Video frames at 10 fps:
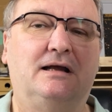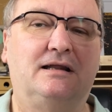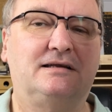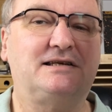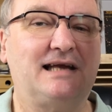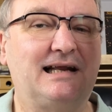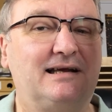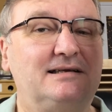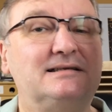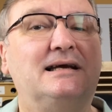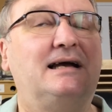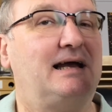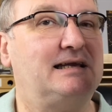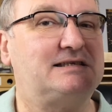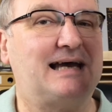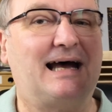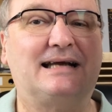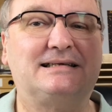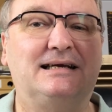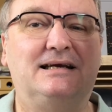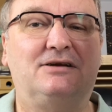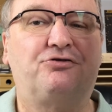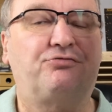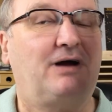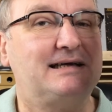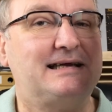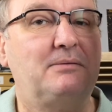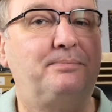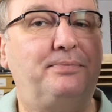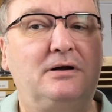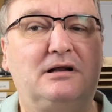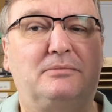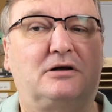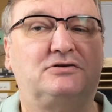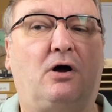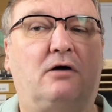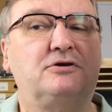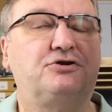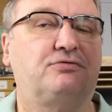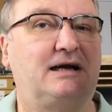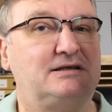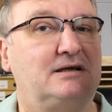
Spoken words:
The second is to add dried out bergamot orange rind